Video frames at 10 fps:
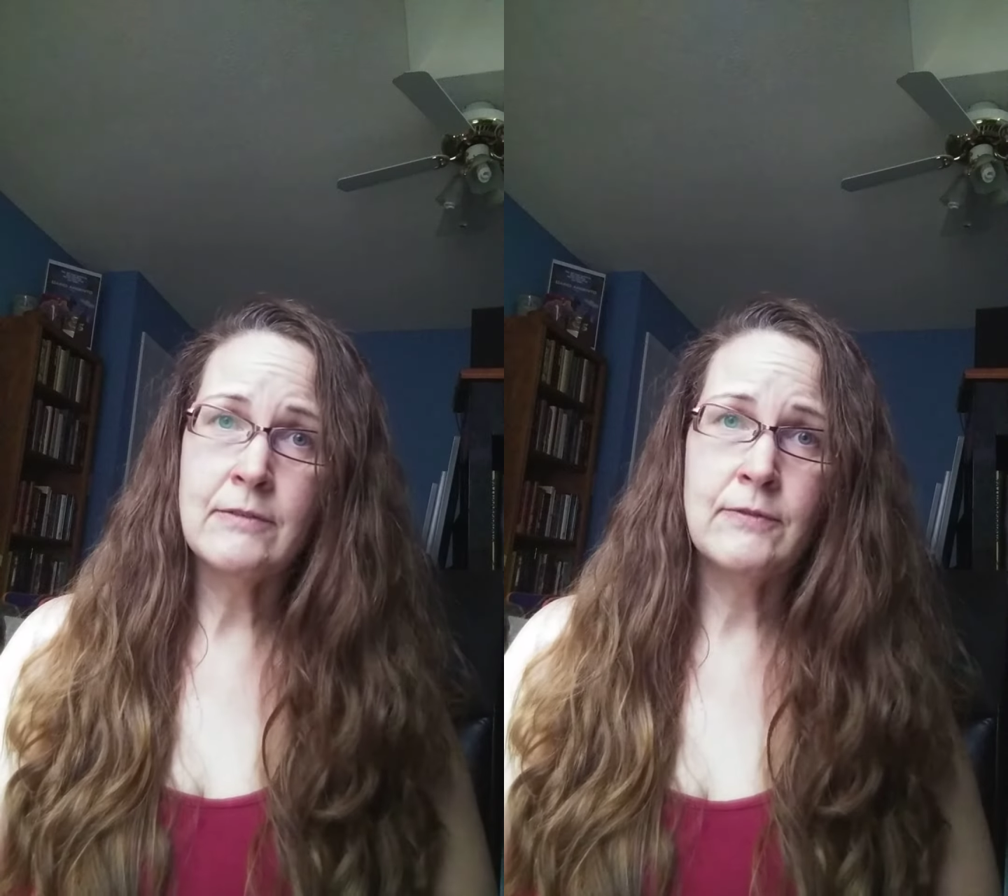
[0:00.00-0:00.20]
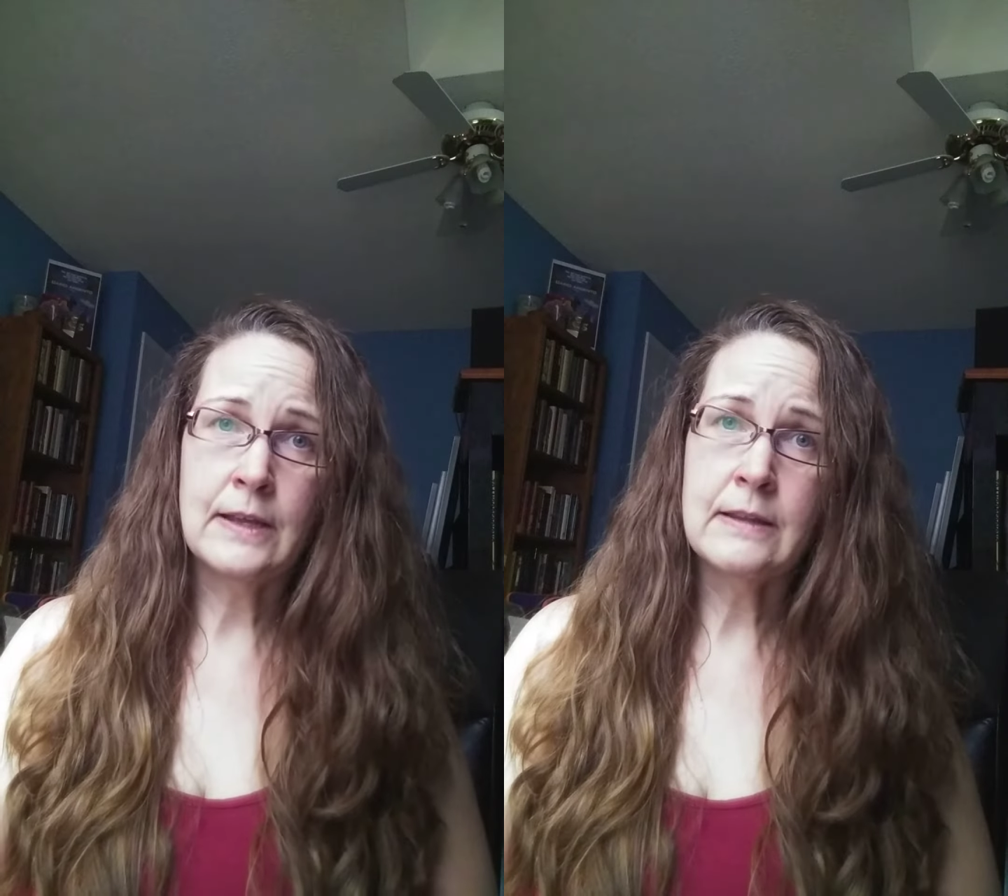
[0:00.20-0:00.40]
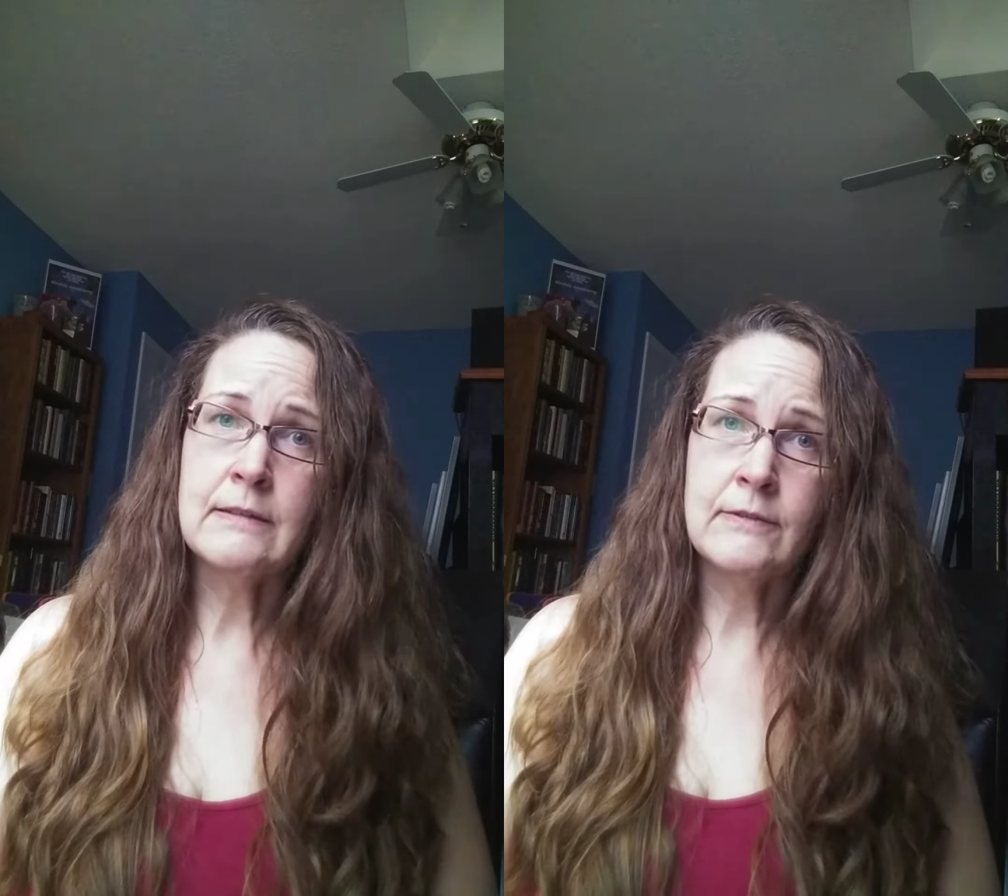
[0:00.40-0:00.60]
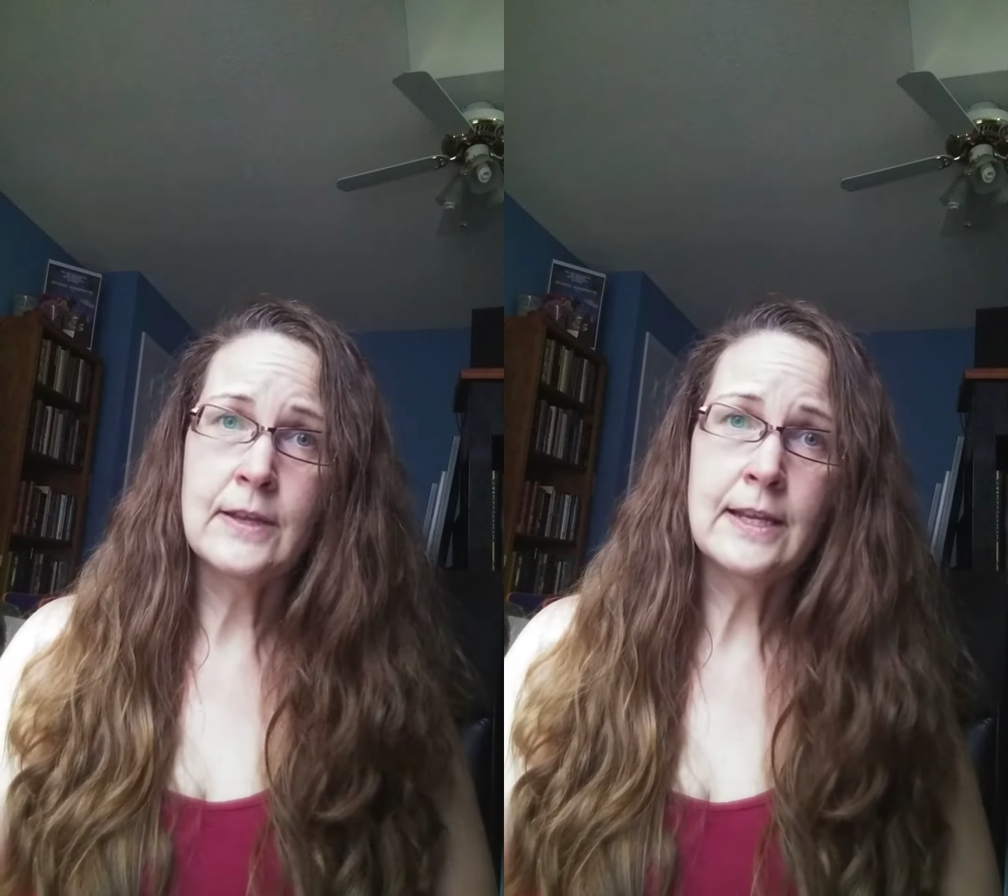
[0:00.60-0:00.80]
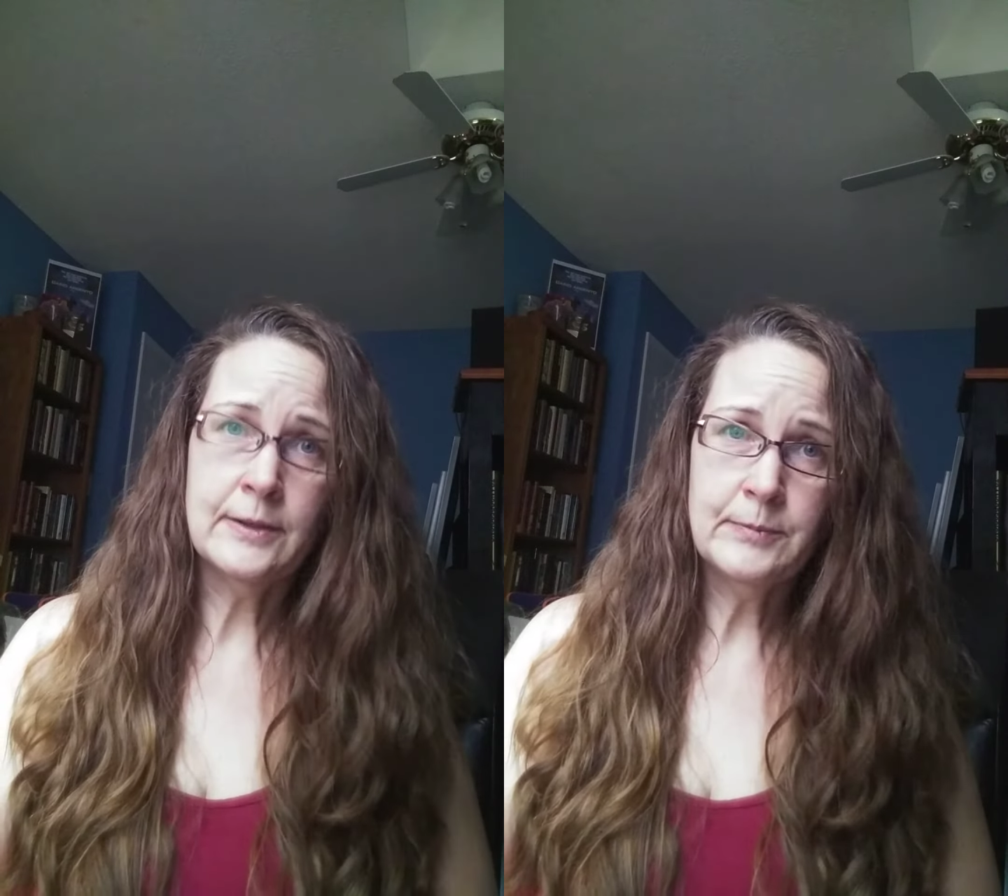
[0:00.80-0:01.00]
failing to
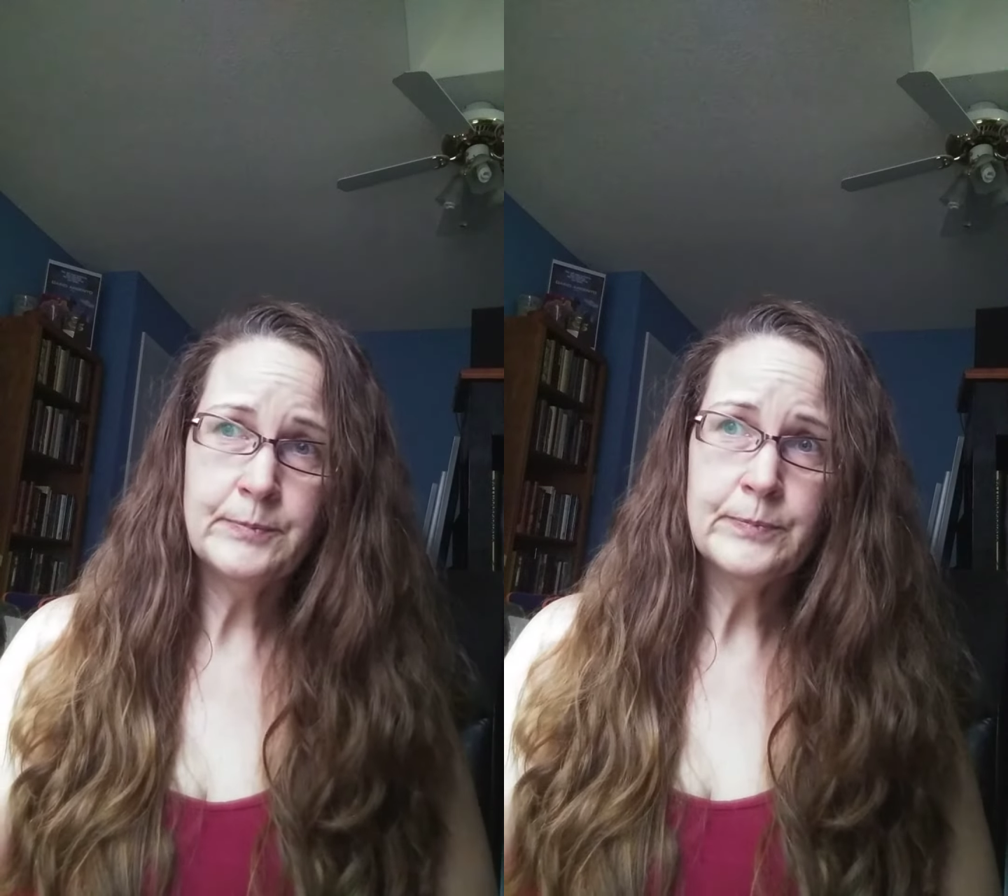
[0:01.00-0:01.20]
fit in.